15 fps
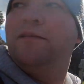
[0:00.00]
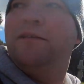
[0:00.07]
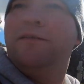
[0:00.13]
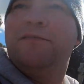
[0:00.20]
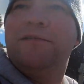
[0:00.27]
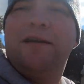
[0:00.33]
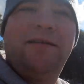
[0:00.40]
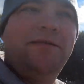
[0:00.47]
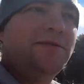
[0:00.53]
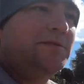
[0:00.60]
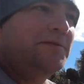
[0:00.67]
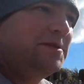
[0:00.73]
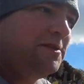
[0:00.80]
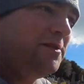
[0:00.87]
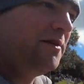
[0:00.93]
graves,
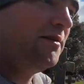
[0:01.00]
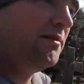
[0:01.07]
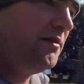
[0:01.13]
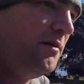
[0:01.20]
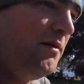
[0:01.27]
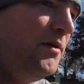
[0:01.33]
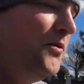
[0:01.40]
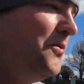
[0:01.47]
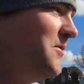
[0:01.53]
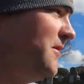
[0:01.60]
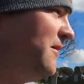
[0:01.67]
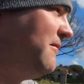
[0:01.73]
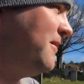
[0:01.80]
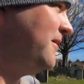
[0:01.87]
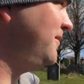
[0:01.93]
which are quite ordinary.